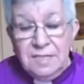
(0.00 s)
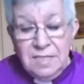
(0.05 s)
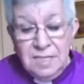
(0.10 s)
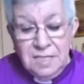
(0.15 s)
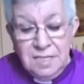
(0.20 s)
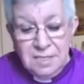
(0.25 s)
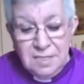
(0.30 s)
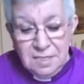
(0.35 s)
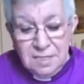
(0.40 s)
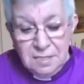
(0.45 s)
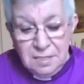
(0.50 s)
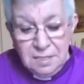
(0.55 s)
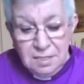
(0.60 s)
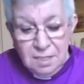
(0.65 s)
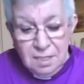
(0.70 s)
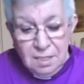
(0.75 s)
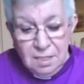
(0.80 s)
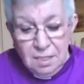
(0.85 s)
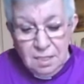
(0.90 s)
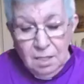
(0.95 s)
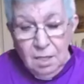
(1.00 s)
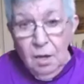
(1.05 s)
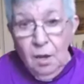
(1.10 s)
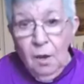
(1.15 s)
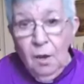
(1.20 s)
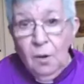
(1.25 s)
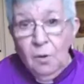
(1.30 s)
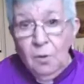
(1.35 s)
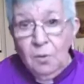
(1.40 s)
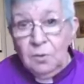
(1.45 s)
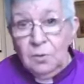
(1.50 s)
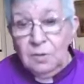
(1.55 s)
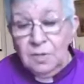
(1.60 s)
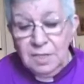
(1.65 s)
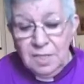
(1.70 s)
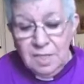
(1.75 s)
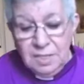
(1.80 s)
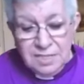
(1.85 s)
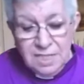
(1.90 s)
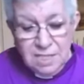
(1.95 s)
she founded
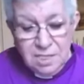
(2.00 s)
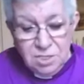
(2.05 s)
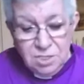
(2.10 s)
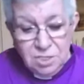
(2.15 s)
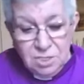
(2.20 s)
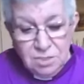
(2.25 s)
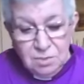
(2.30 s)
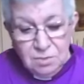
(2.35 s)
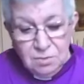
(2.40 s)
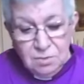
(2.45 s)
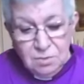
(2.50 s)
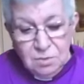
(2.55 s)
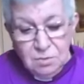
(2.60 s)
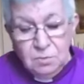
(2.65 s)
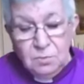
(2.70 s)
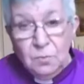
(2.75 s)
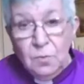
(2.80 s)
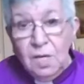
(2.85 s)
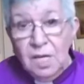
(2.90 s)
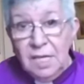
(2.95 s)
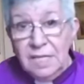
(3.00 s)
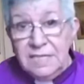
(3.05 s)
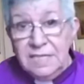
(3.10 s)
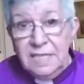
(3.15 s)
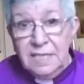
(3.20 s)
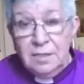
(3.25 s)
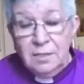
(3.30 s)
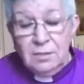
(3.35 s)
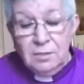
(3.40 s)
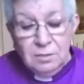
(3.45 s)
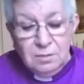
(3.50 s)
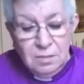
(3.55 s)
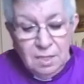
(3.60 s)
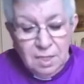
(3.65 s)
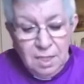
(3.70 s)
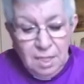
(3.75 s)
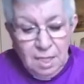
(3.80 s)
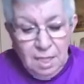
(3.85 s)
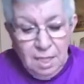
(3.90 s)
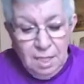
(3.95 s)
a whole organization called
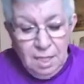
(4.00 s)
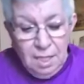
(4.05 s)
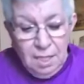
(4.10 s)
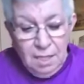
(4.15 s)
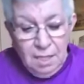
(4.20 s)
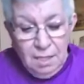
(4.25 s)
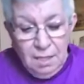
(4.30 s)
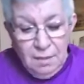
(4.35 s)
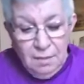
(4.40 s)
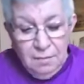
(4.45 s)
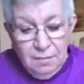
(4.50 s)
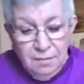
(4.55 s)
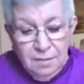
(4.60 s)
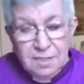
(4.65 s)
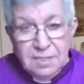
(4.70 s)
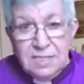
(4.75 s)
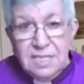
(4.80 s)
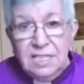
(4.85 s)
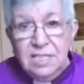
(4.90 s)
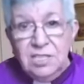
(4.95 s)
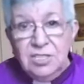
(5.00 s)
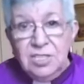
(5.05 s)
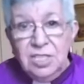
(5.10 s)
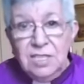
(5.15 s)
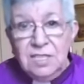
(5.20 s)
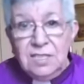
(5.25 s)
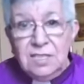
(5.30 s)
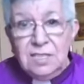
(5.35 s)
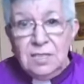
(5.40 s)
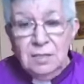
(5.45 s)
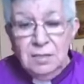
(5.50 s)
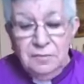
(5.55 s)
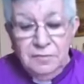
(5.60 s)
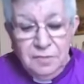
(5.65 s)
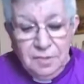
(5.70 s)
White Eagle, the